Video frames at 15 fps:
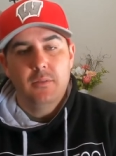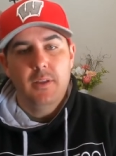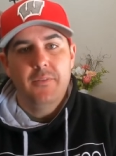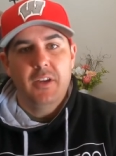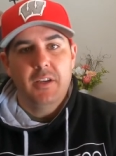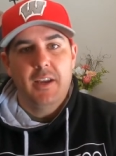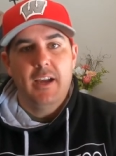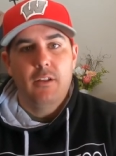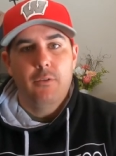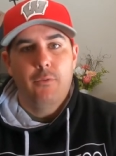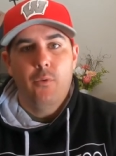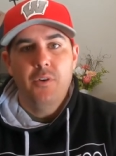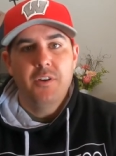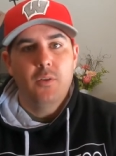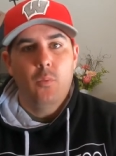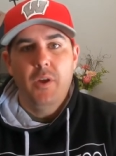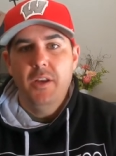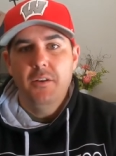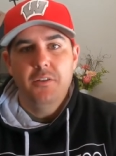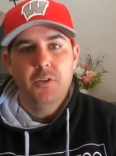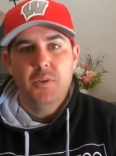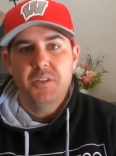living in California, we
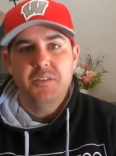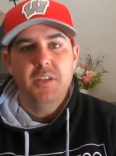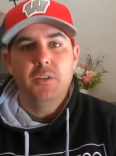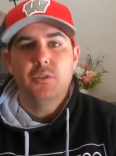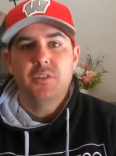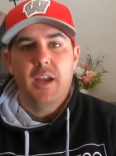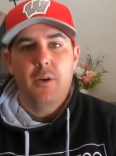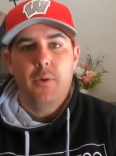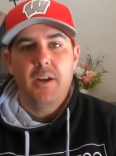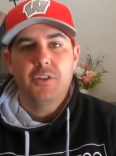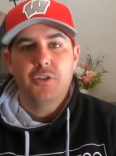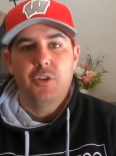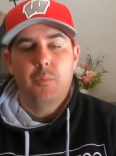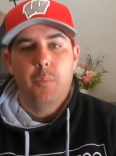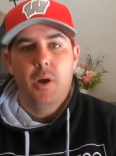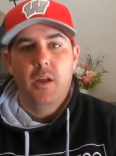didn't do a single directional